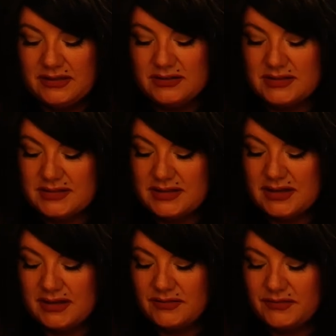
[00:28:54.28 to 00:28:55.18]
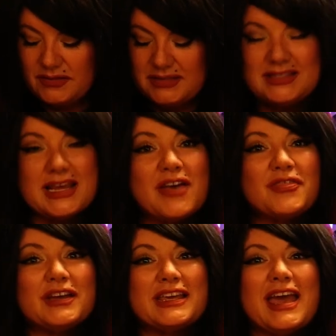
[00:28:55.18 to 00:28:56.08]
Good stuff. Death
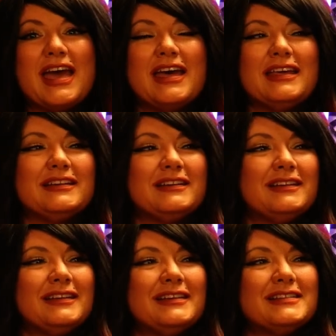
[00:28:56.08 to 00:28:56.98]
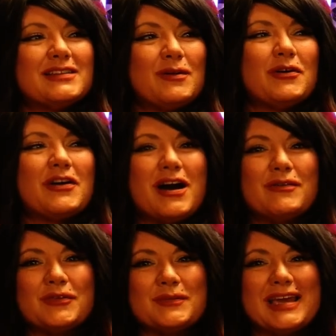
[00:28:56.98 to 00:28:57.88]
again. Double
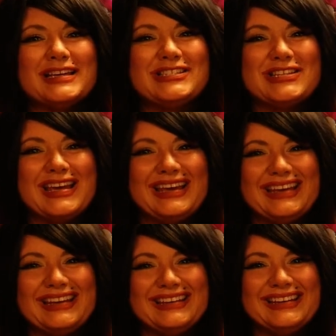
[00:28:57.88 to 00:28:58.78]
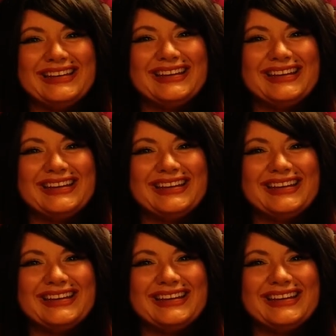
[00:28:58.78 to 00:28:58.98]
confirmation.